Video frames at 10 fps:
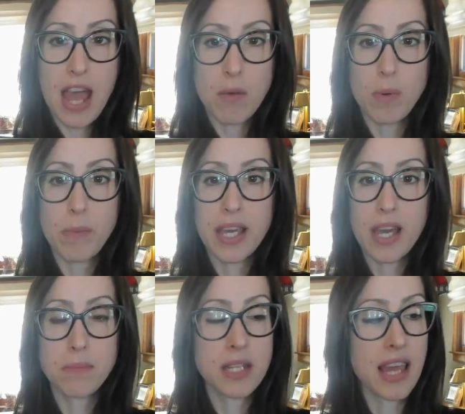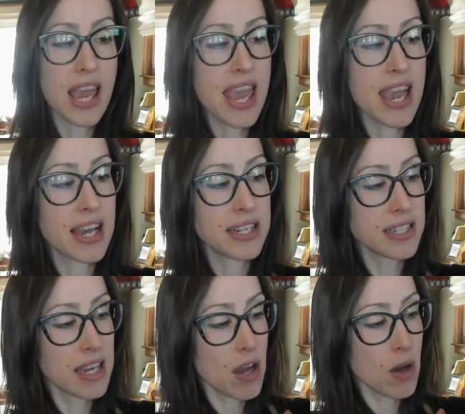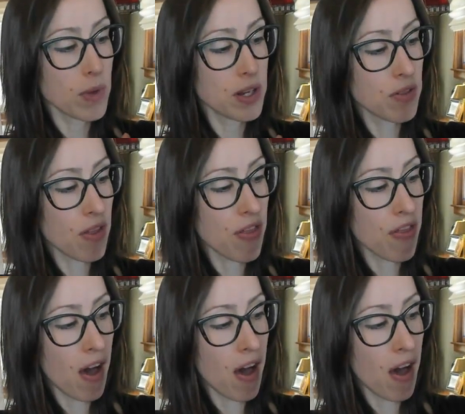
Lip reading: And when we come to the hand, we know the